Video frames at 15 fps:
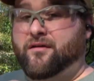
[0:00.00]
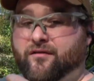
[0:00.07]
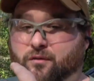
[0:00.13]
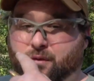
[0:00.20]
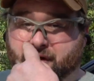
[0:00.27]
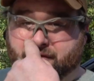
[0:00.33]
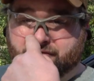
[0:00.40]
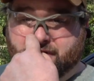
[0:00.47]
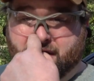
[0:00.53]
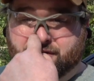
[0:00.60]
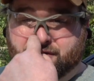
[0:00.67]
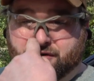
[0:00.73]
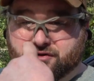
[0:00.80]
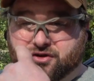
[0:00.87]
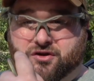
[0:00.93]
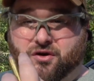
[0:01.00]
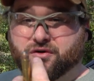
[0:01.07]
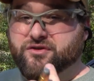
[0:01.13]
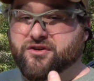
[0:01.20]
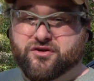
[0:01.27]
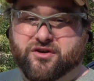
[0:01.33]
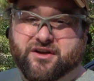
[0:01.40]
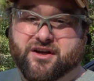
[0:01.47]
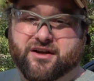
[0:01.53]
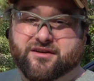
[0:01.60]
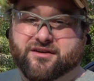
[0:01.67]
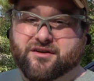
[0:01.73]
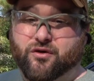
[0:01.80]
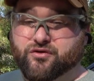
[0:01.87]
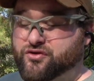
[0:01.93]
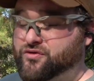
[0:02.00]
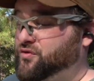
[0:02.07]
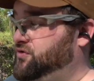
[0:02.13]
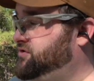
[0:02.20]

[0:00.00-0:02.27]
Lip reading: from what I've read, they're as close as you can get to the old school